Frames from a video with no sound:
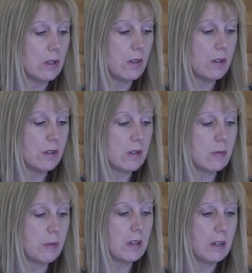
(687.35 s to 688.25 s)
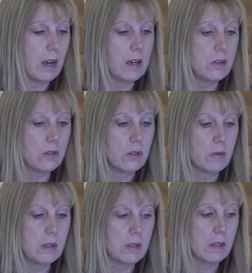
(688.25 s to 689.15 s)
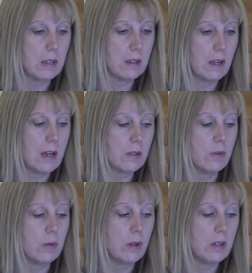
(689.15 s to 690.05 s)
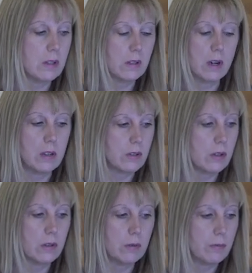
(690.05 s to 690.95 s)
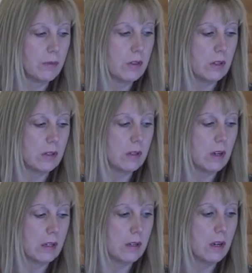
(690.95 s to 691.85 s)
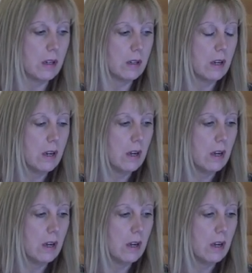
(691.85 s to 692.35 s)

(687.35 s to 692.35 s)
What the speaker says: Now this has been enhanced just recently in the last few weeks, also just a ton.